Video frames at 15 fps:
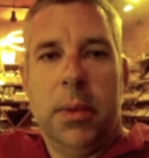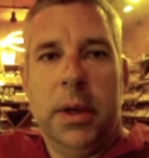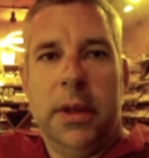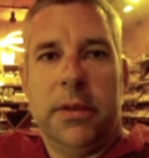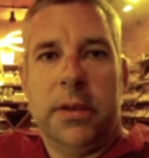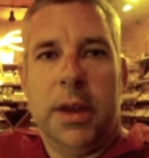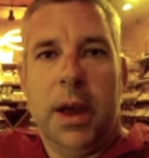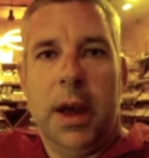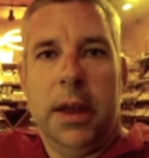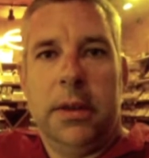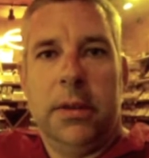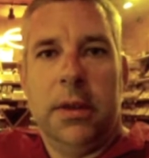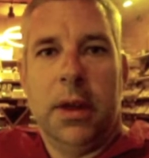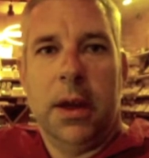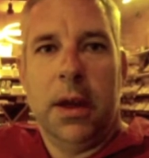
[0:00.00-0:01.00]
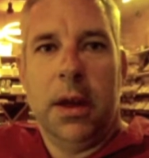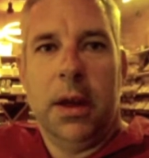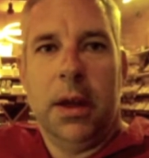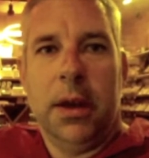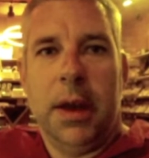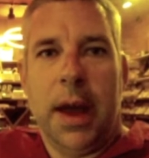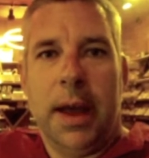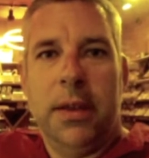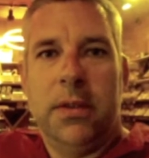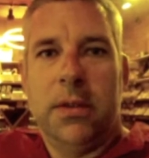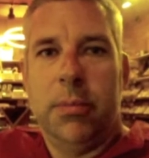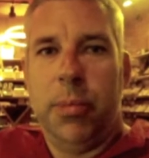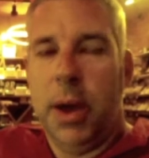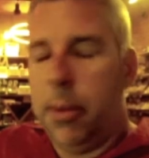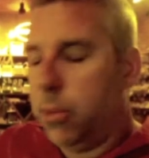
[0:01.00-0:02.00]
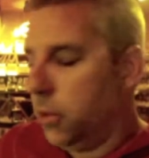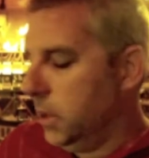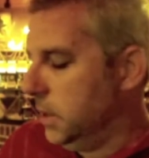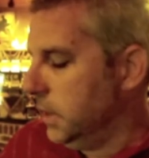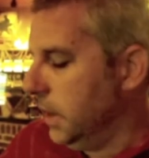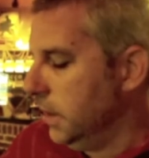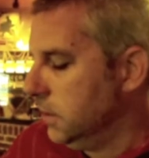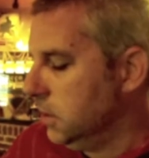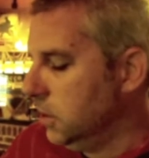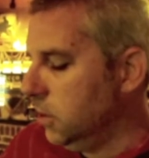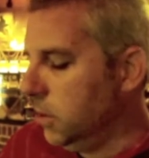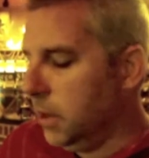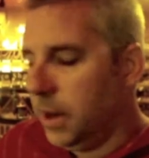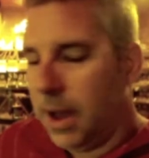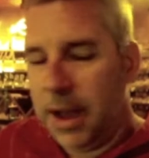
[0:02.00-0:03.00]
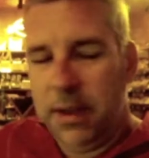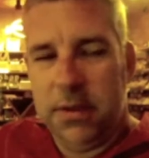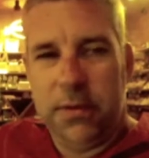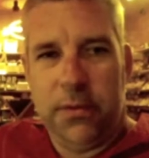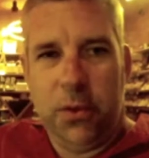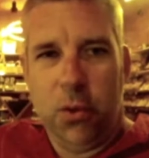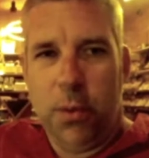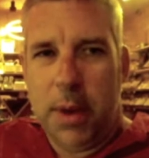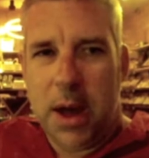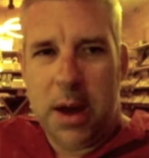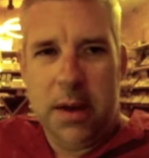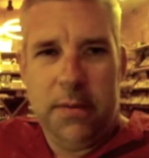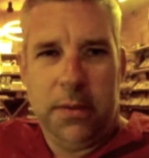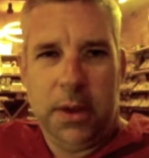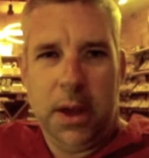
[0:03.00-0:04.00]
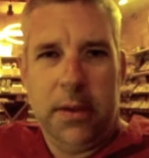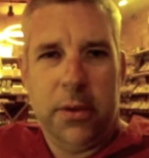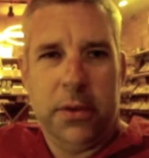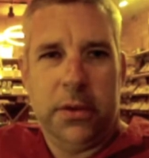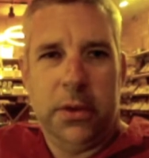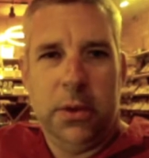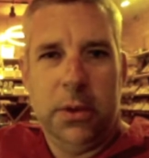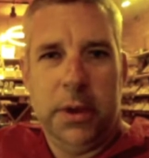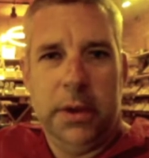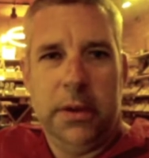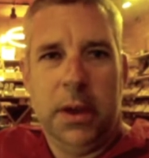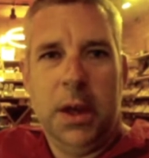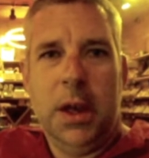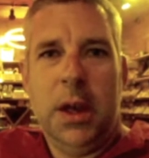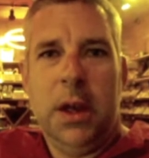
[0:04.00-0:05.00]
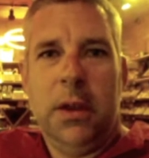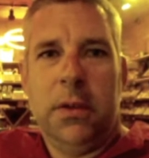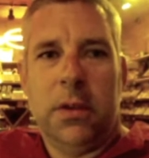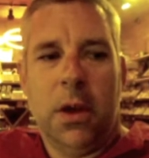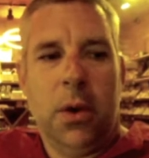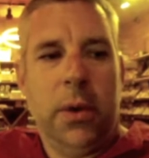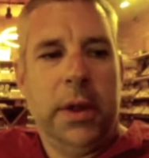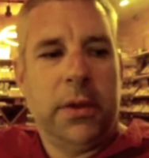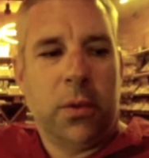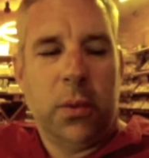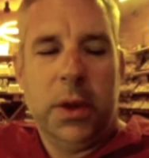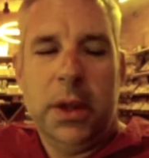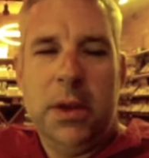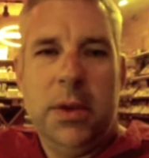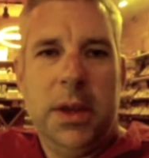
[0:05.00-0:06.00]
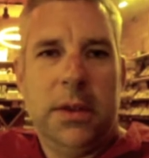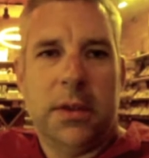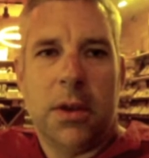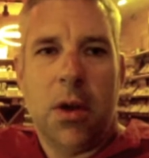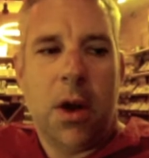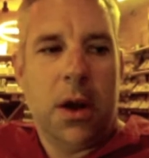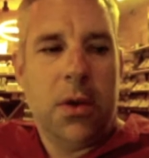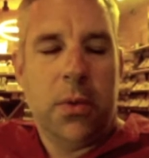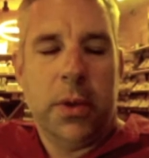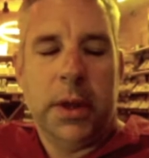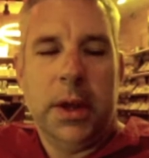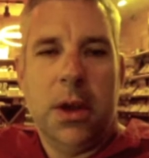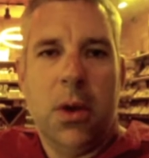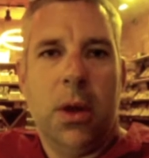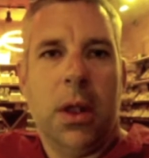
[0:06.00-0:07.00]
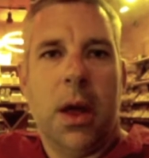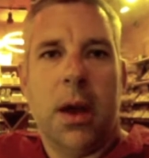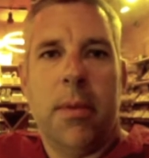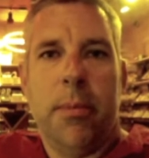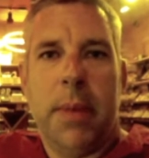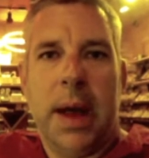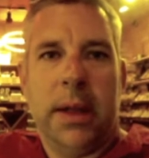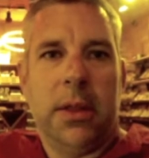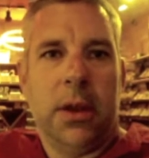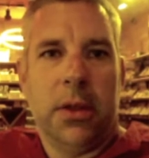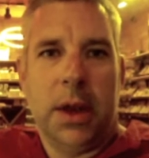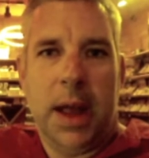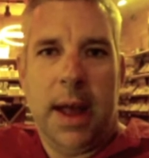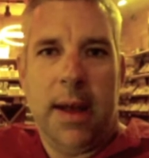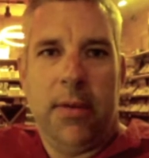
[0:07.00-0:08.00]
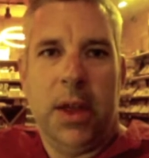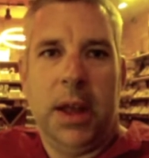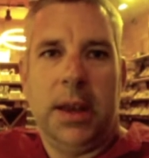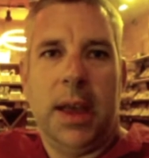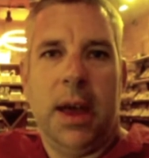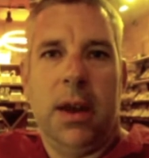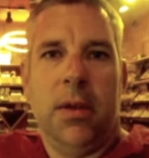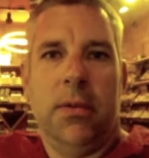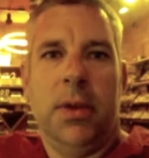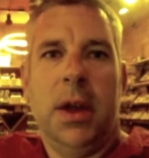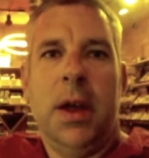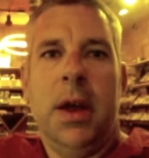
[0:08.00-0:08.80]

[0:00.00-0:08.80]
It's got a nice peppery taste to it, nice full-bodied flavors to it. So it's a really unique cigar. I don't really know a lot of them back there that have that kind of